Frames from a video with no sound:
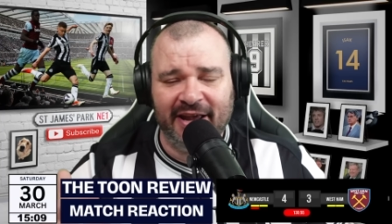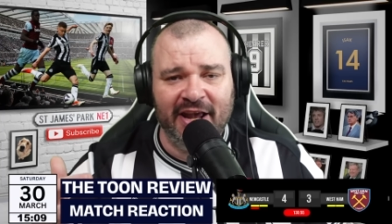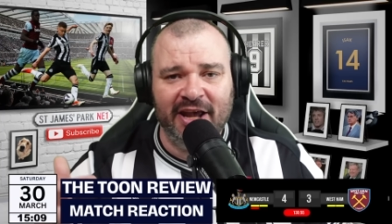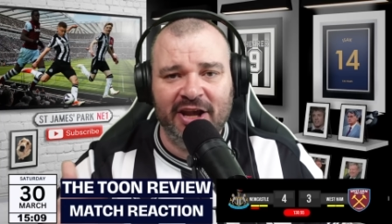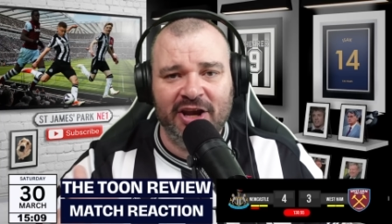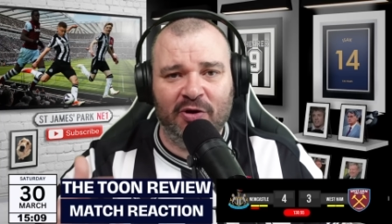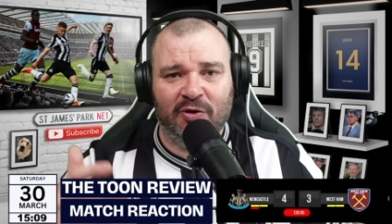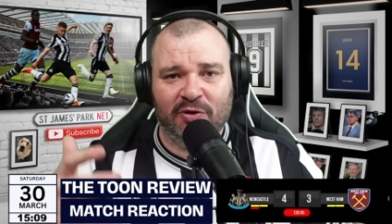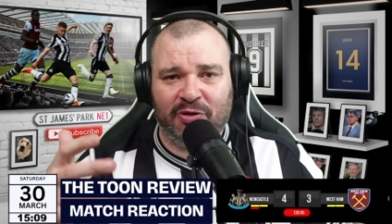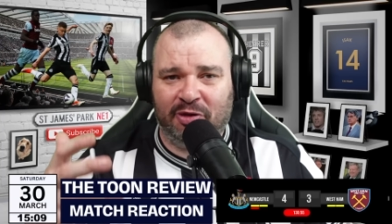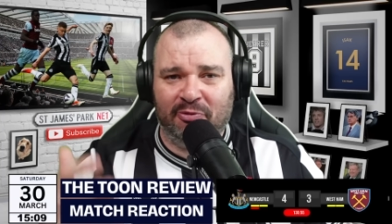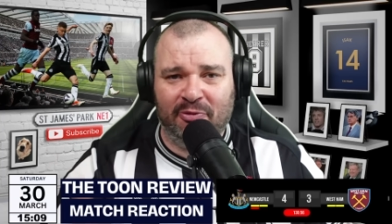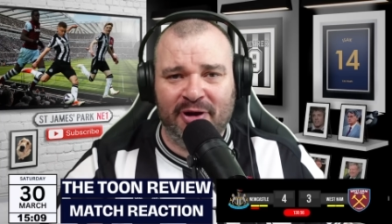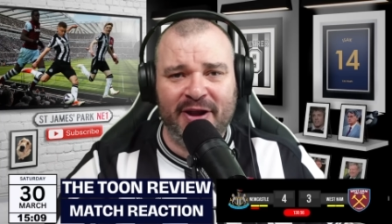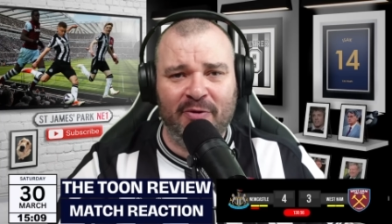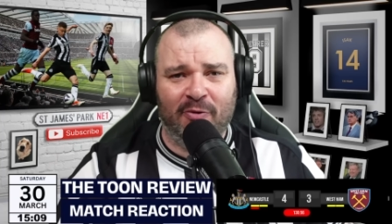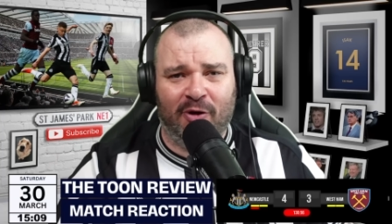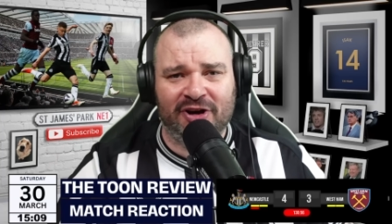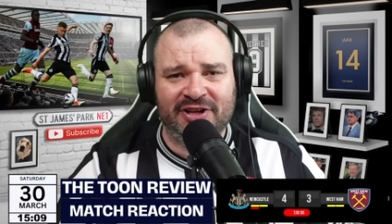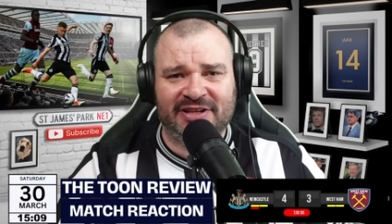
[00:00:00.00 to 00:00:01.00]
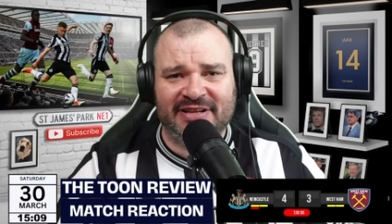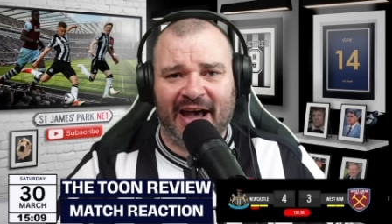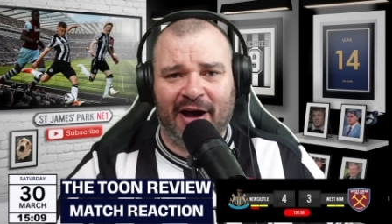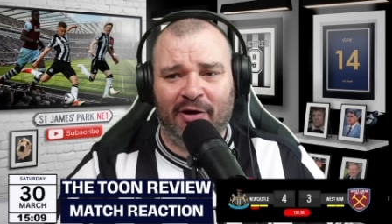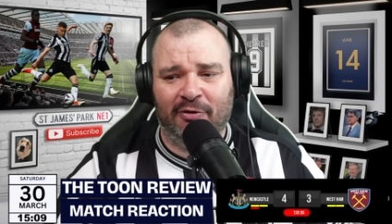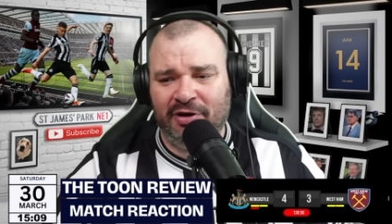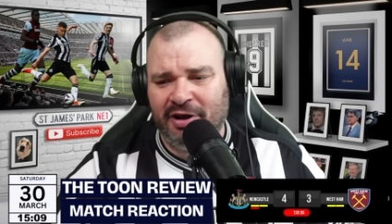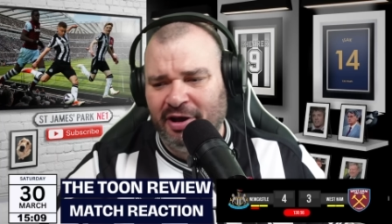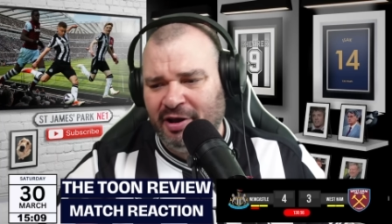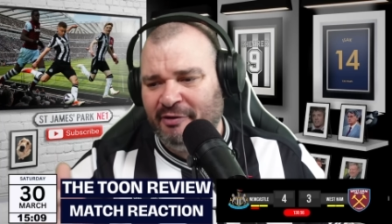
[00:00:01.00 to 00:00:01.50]
you know, 3-1
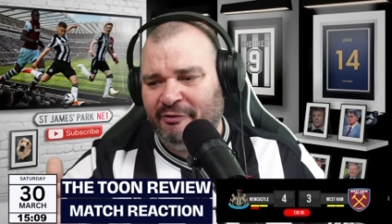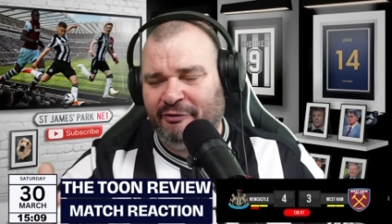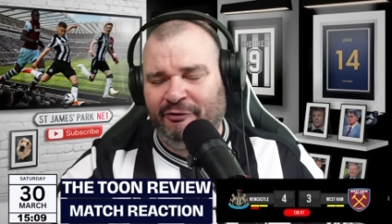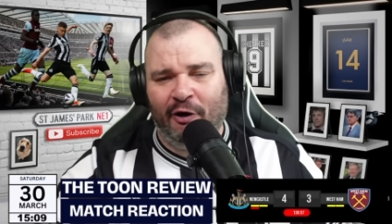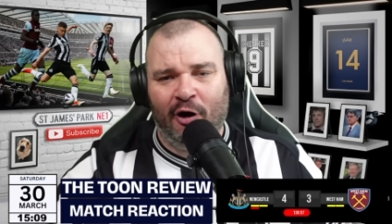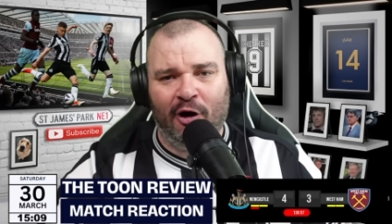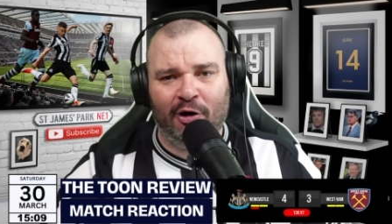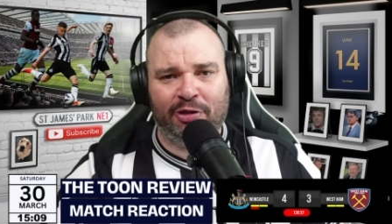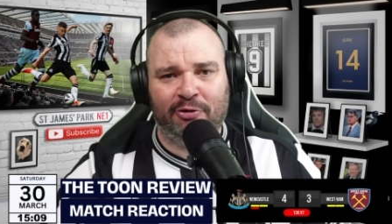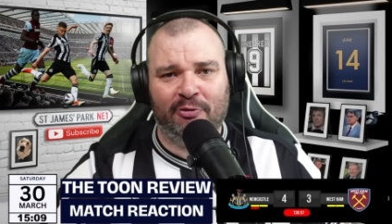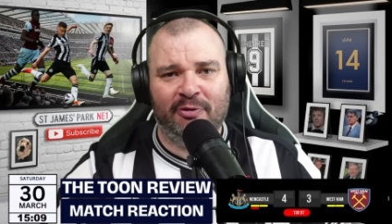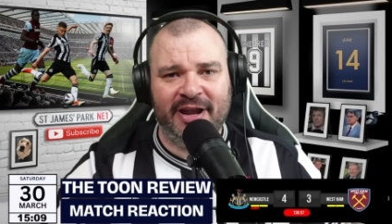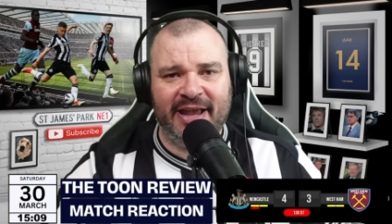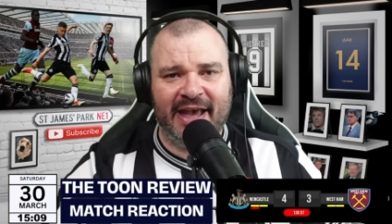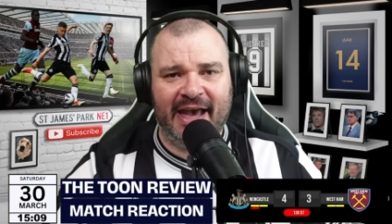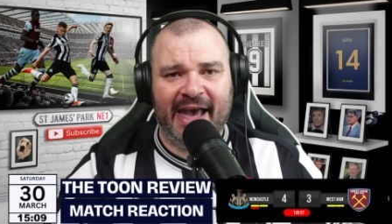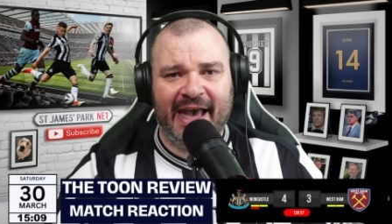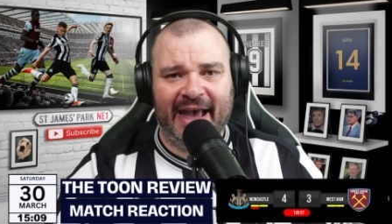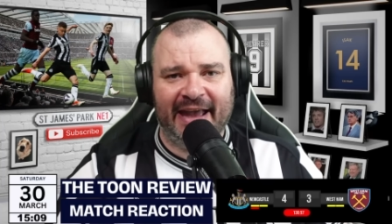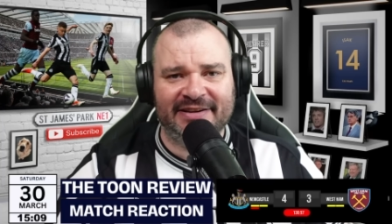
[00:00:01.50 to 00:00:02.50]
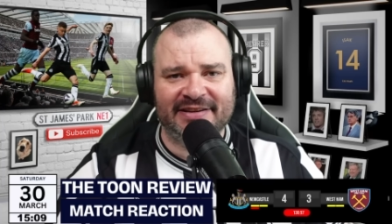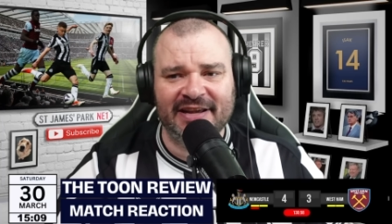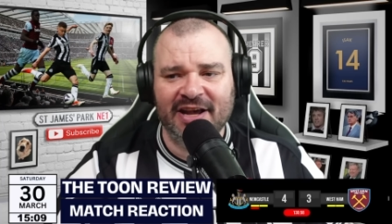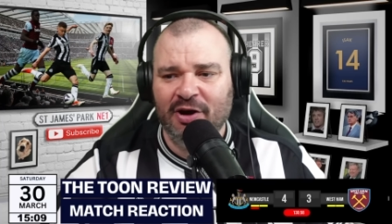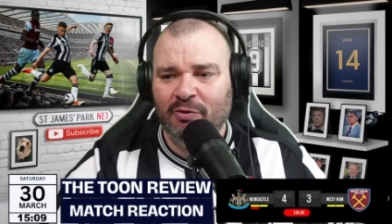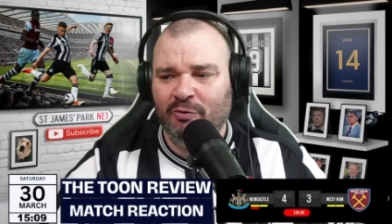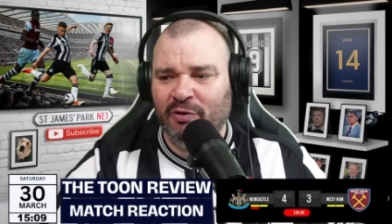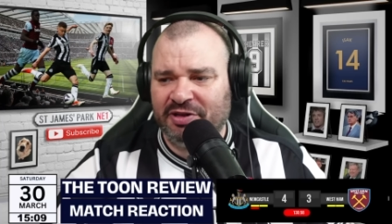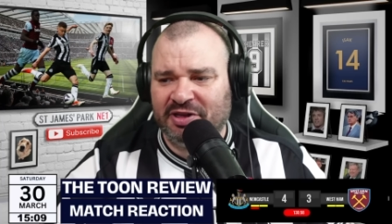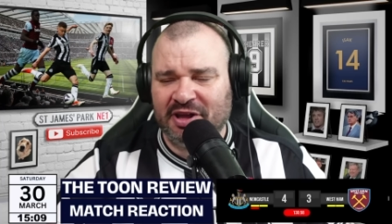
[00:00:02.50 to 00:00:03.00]
down, 4-3 ahead,
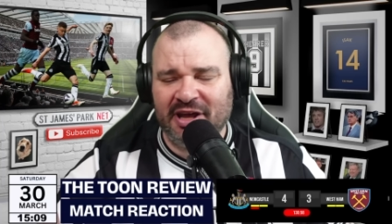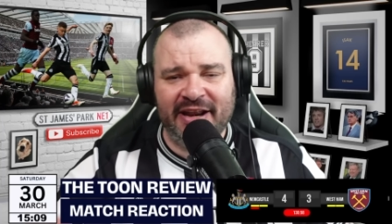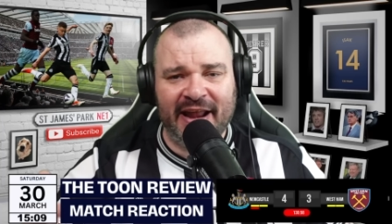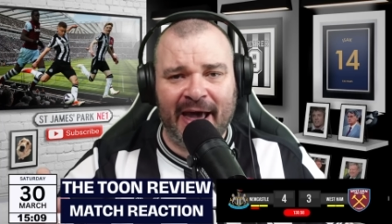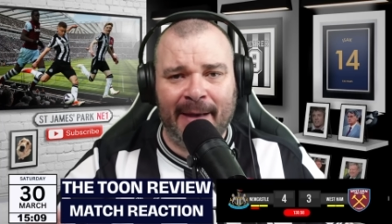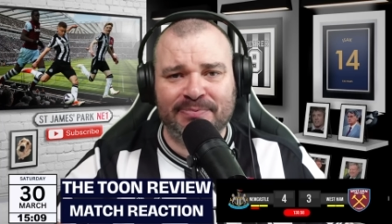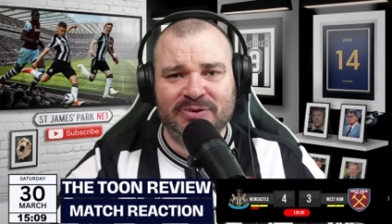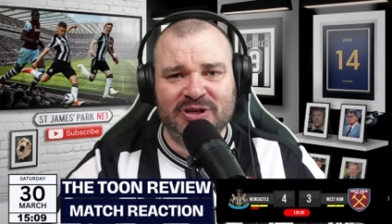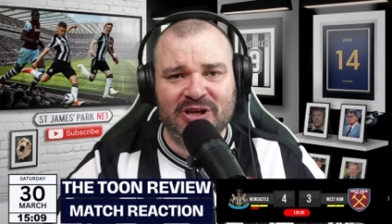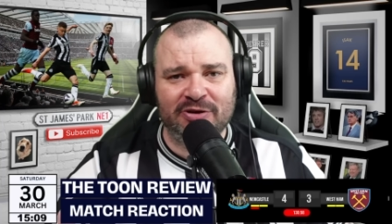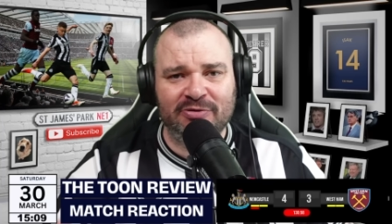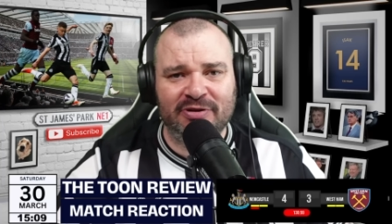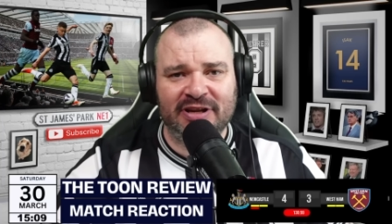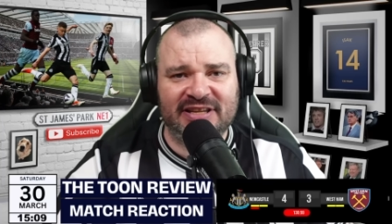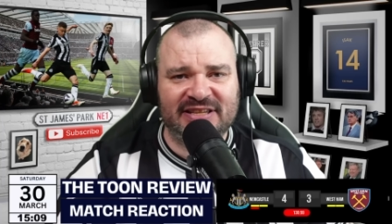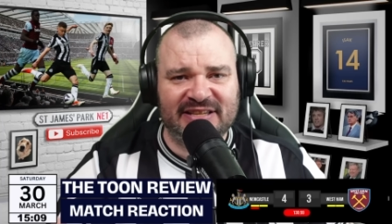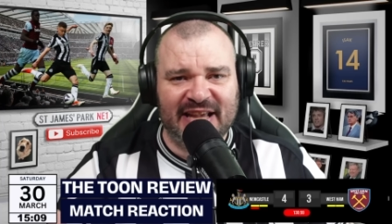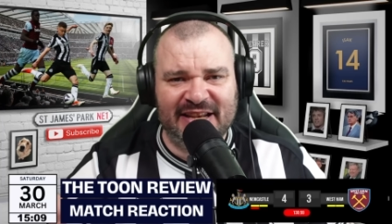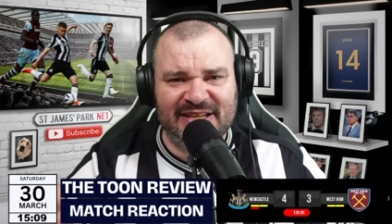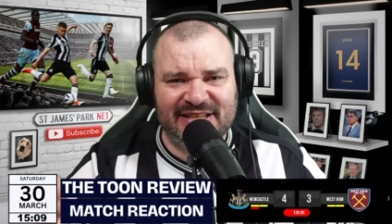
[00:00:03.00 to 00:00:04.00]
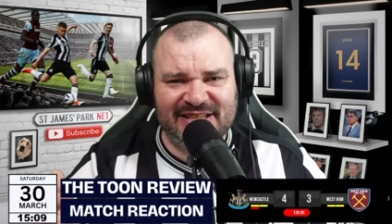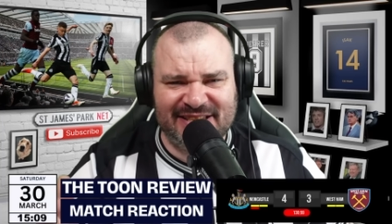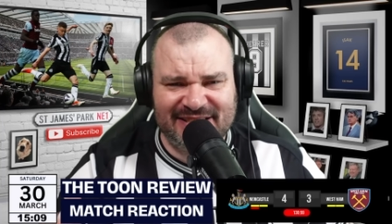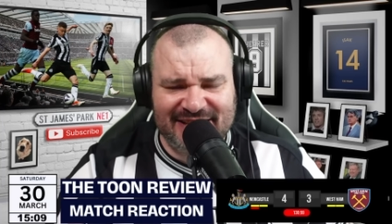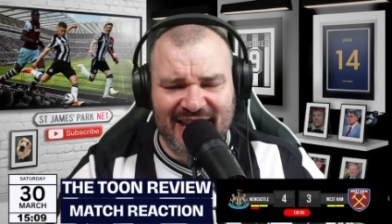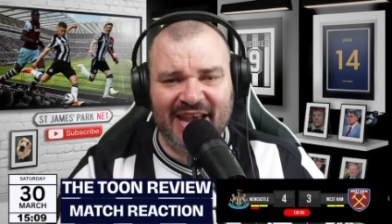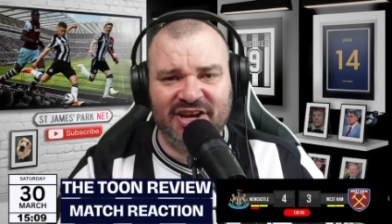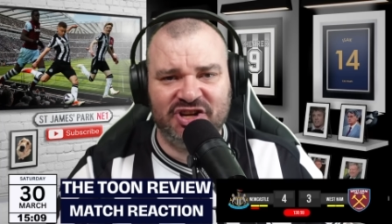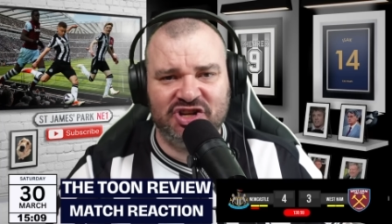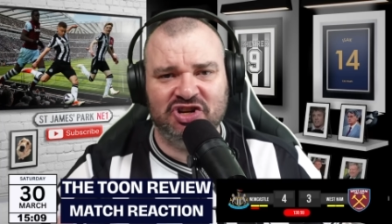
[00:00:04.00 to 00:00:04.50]
with an absolutely
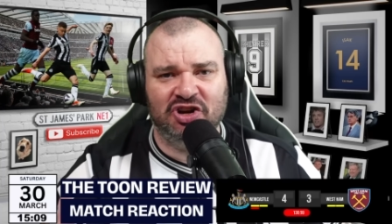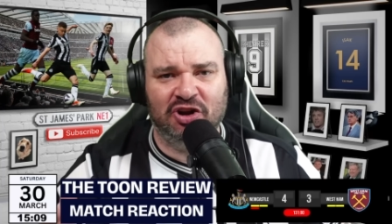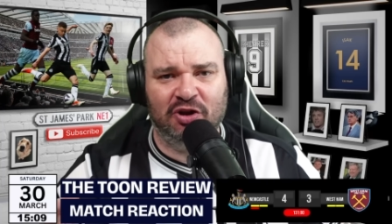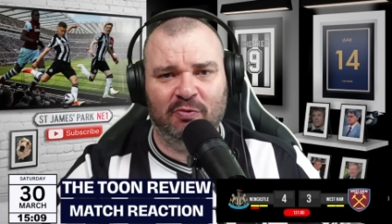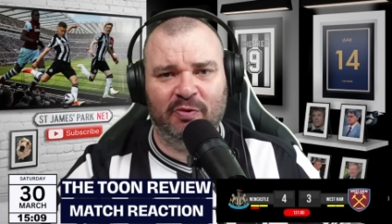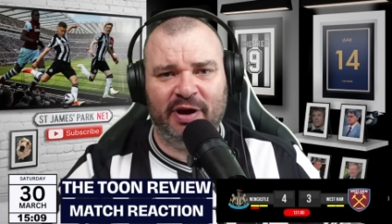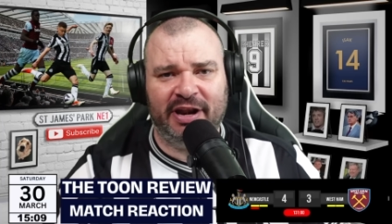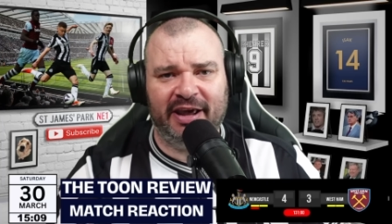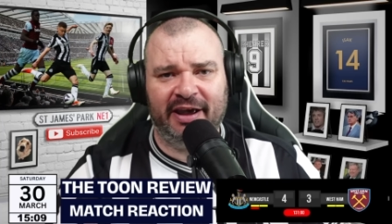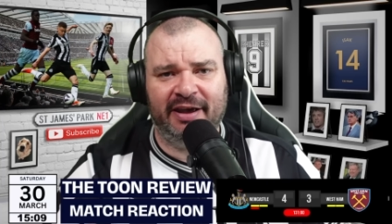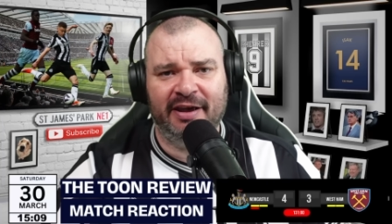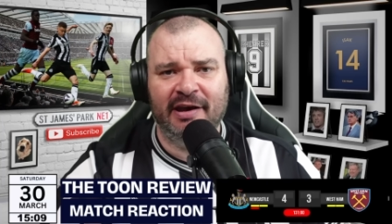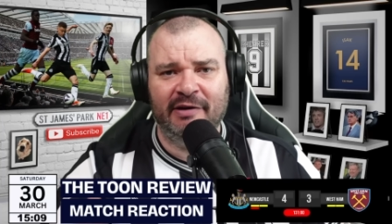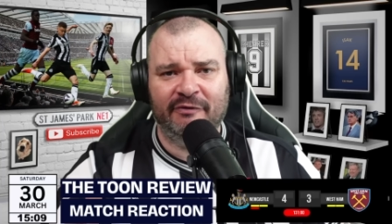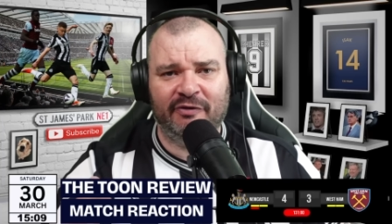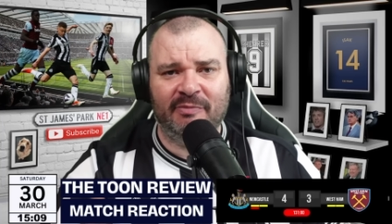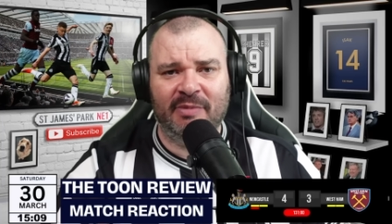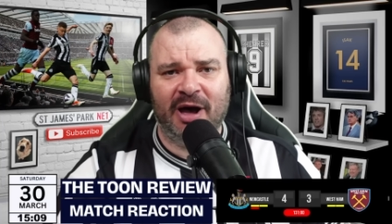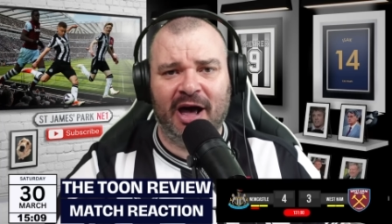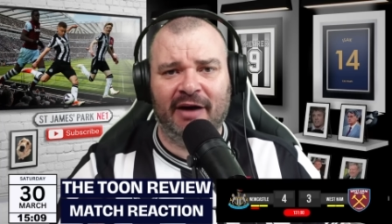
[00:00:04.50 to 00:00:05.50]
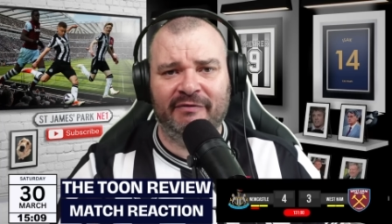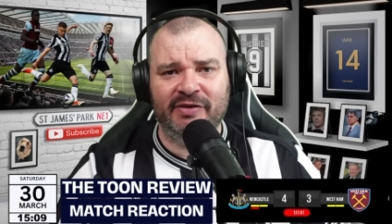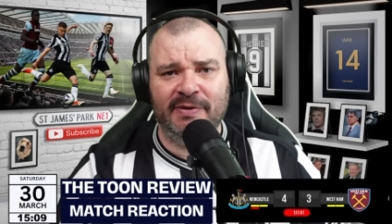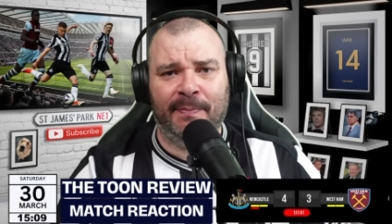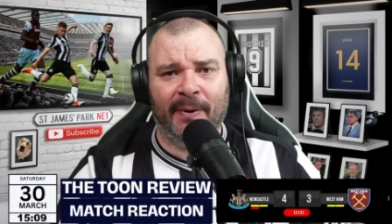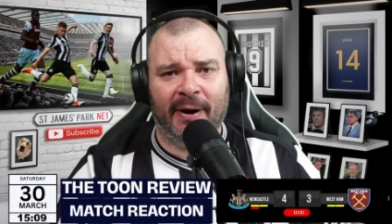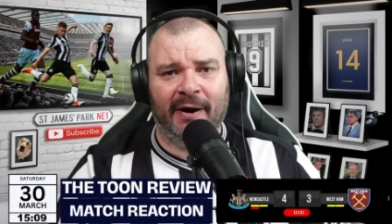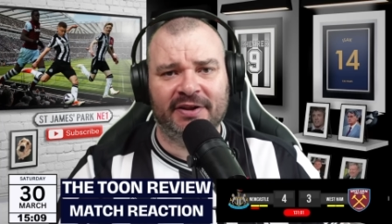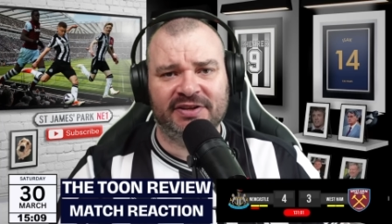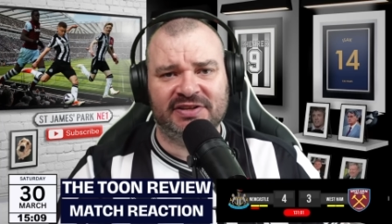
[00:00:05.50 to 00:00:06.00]
sensational winner from Harvey
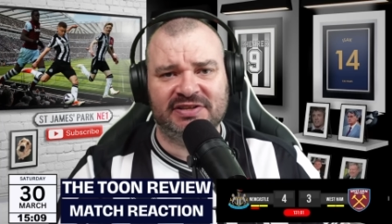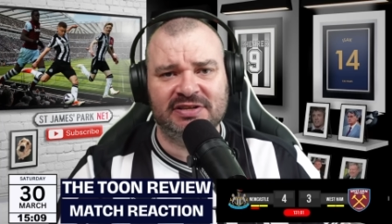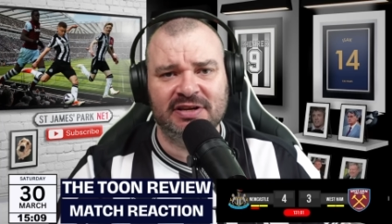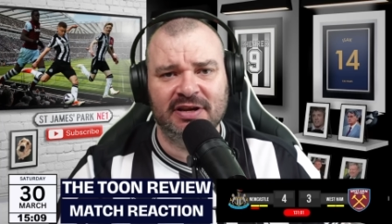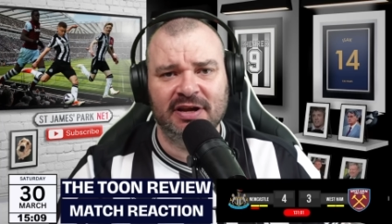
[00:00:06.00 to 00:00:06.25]
Barnes.